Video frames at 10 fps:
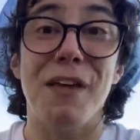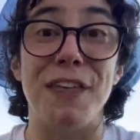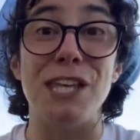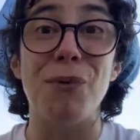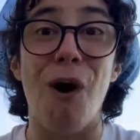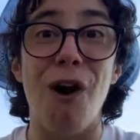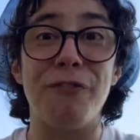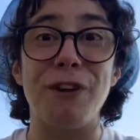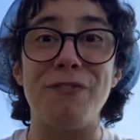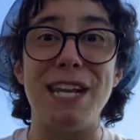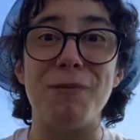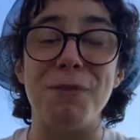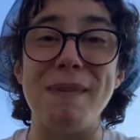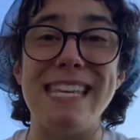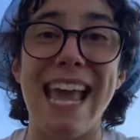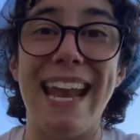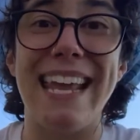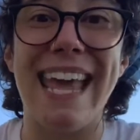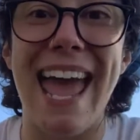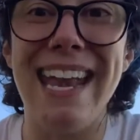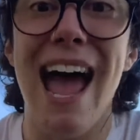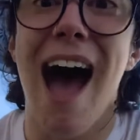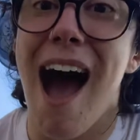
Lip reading: Thank you all for reading with me yet again.